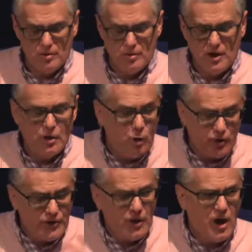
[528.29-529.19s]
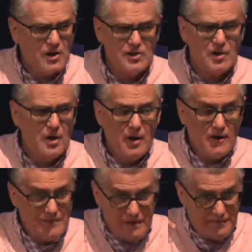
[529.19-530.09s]
an Orthodox
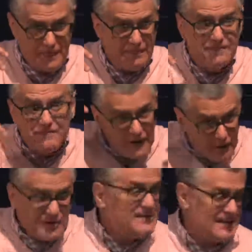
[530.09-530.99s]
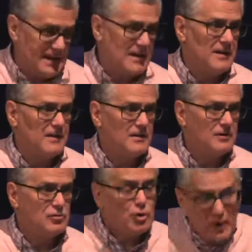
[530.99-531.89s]
Pharisee,
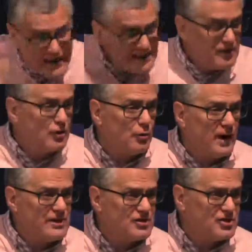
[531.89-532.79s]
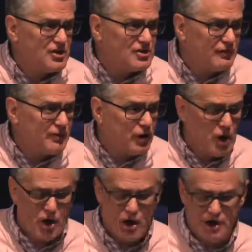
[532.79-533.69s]
trained in the righteousness of the
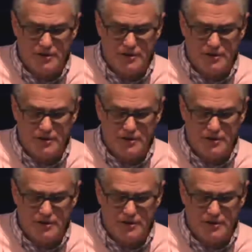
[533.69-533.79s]
law.